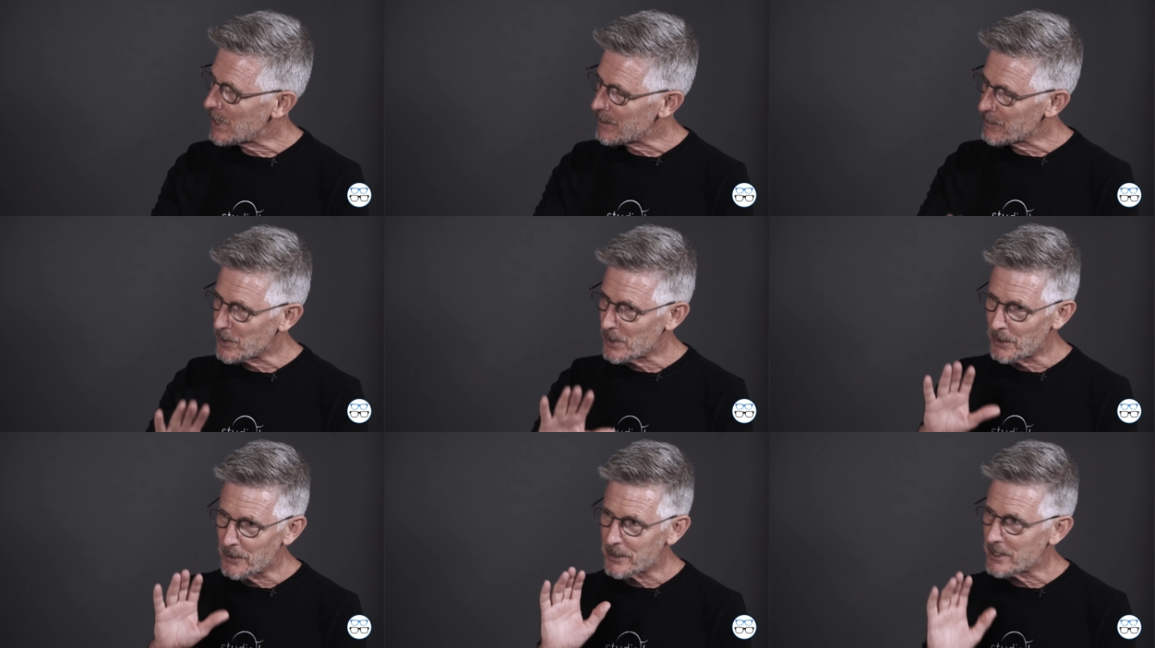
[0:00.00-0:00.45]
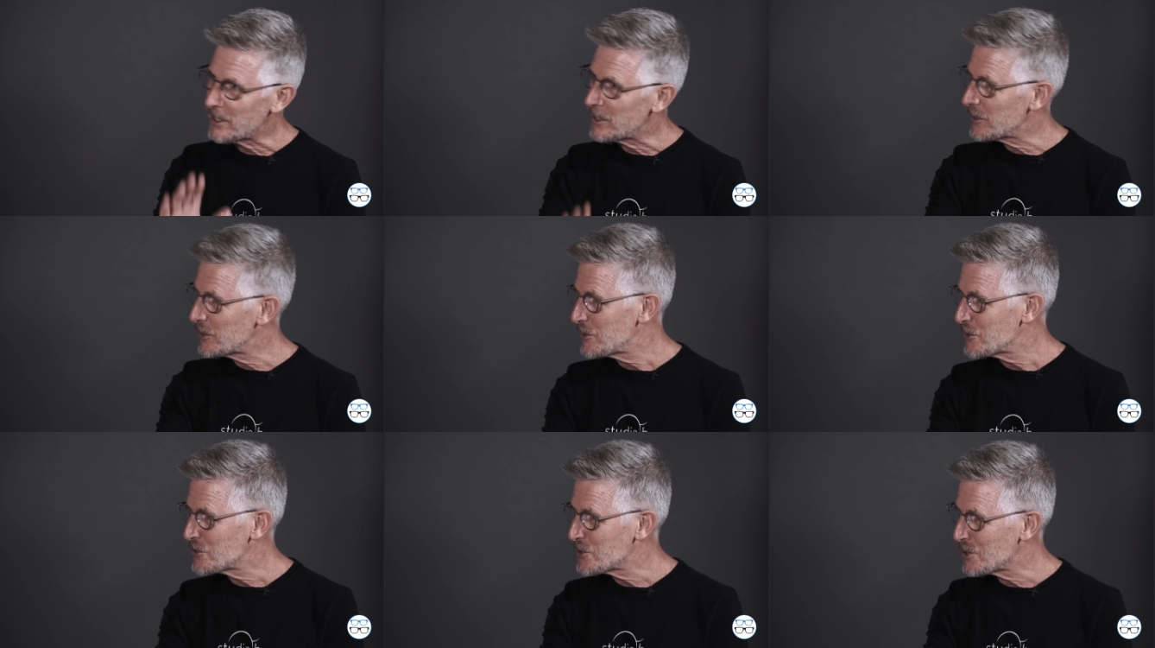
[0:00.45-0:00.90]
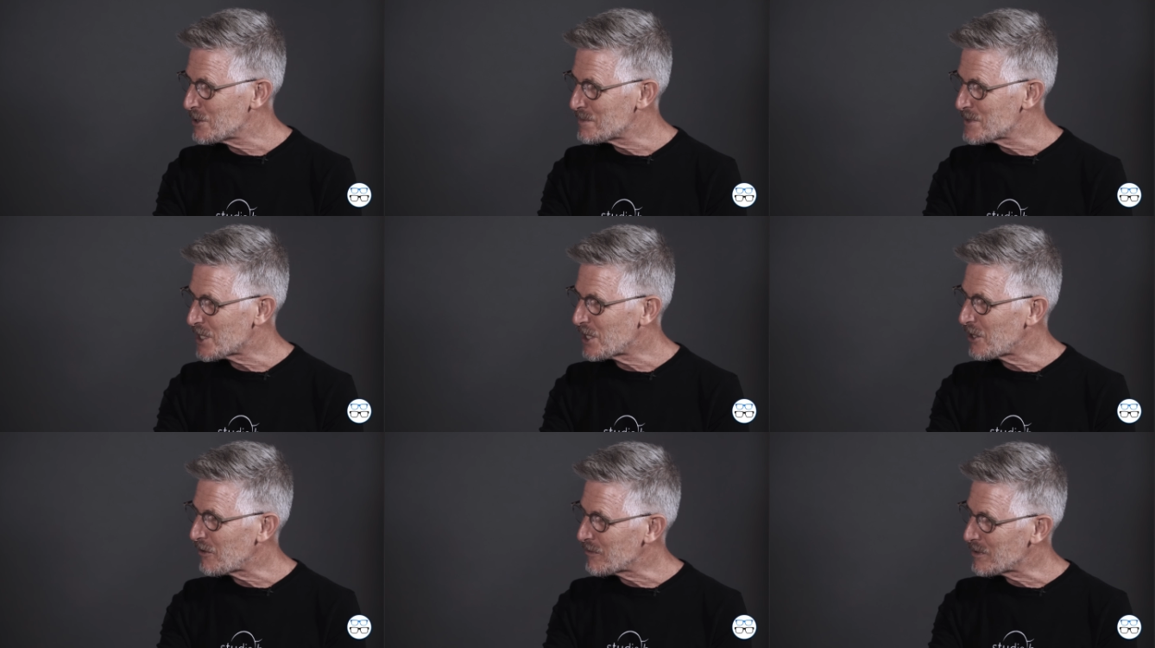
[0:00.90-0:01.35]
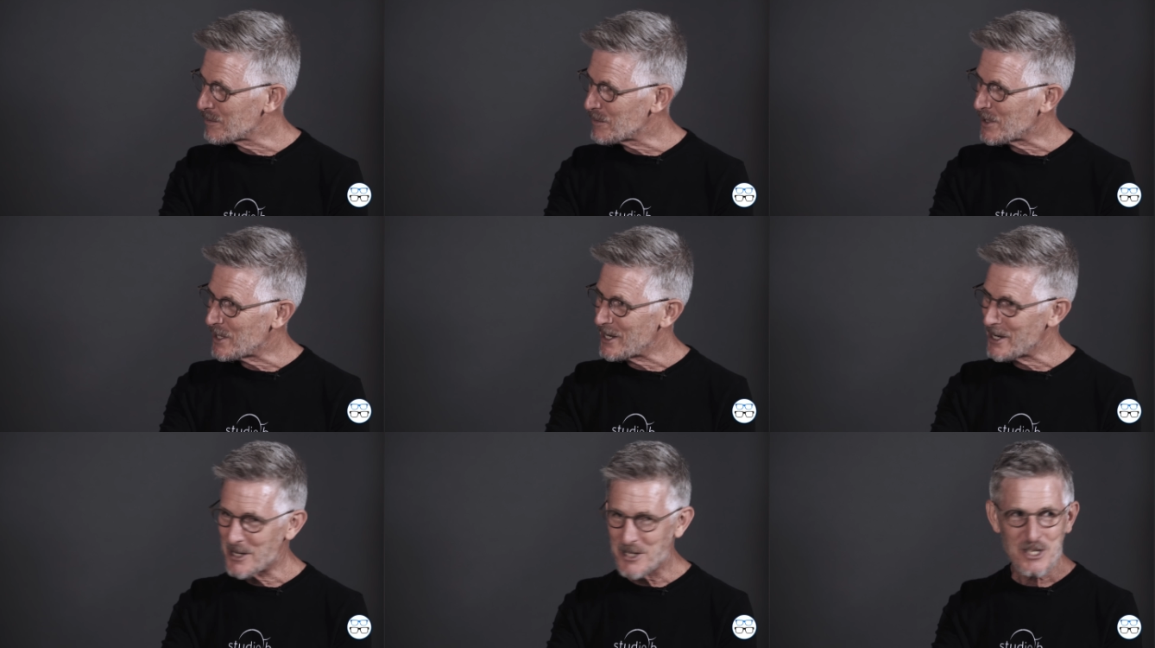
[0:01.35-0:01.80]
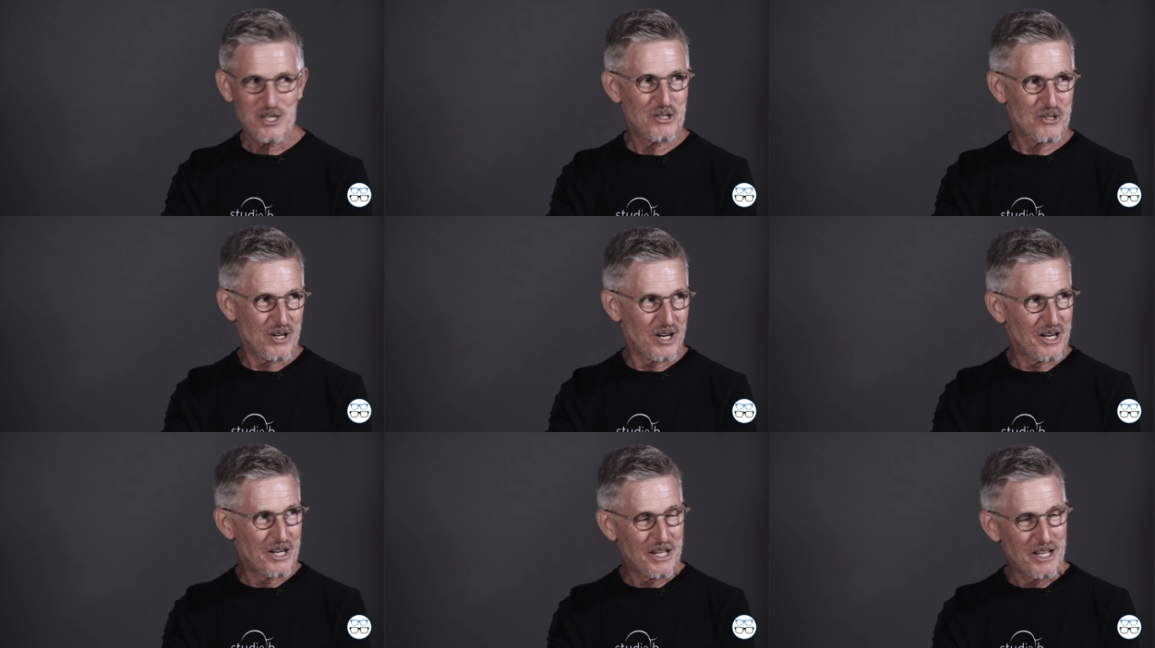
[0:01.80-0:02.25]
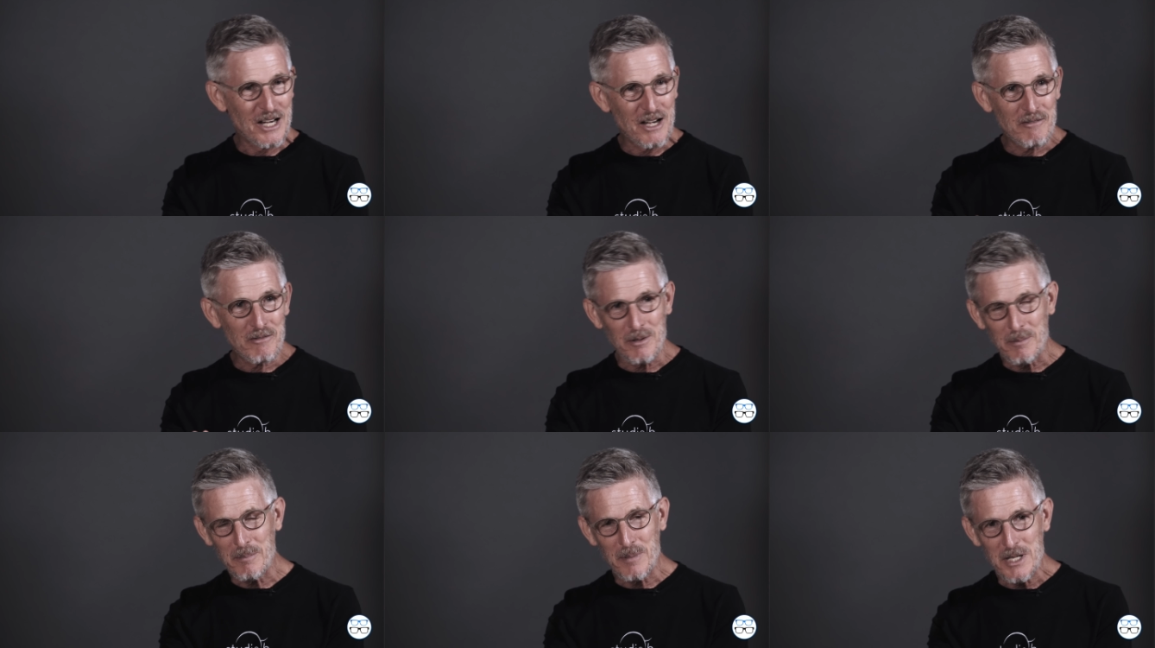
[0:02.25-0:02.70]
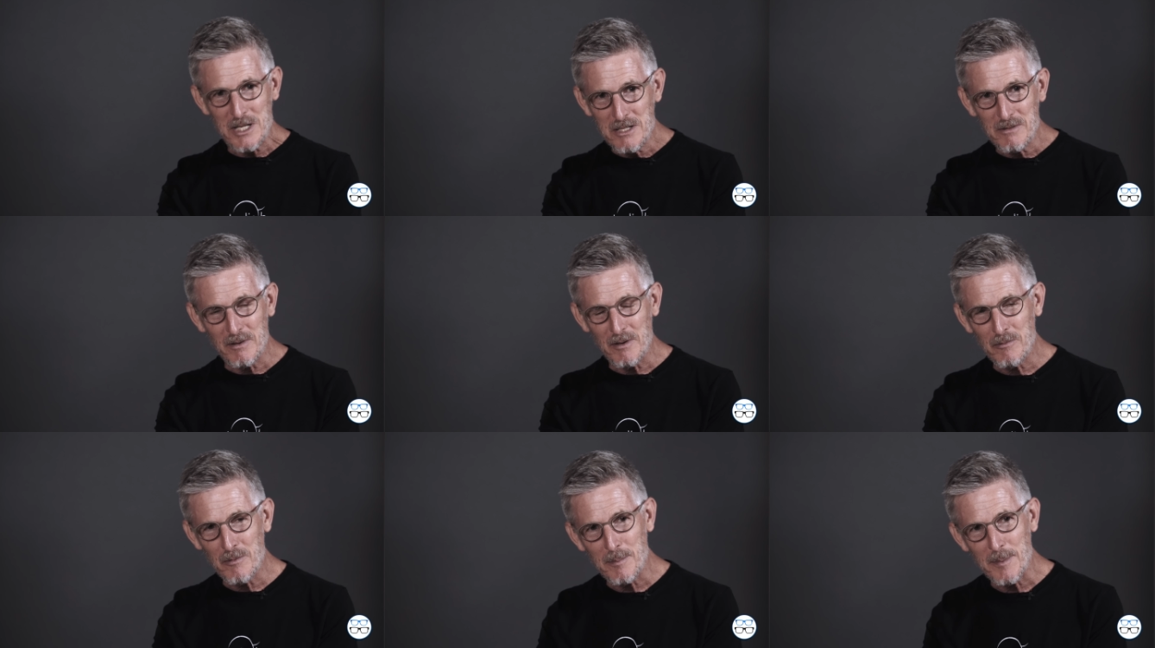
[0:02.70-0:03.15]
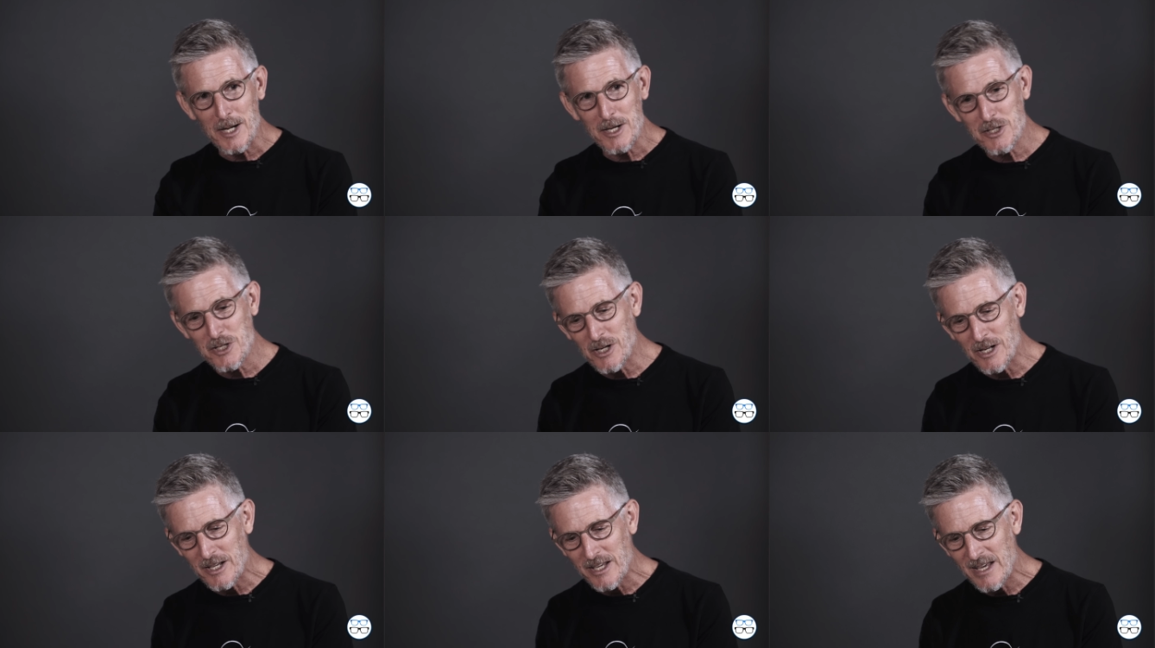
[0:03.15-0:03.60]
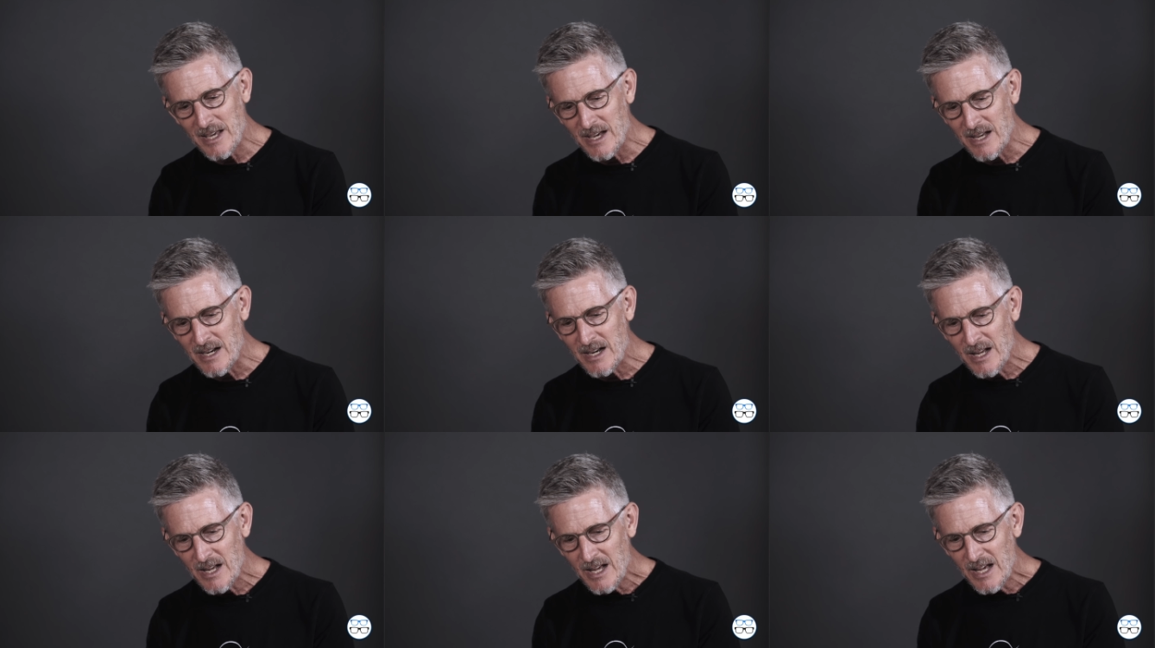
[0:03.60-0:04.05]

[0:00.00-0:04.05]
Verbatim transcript: I'm looking at YouTube's all over the place and trying to get every piece of information I can.